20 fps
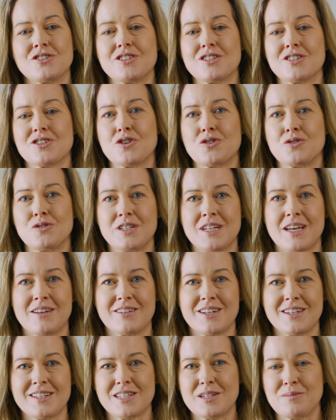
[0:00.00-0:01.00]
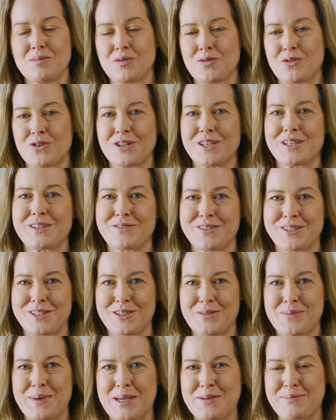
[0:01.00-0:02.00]
it's cooled down nicely before you give it
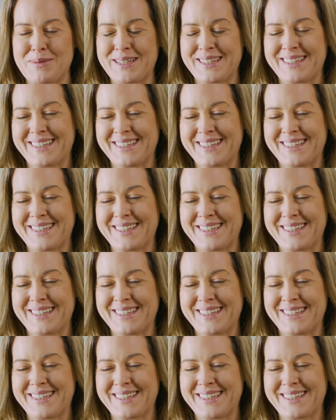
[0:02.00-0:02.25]
to the baby.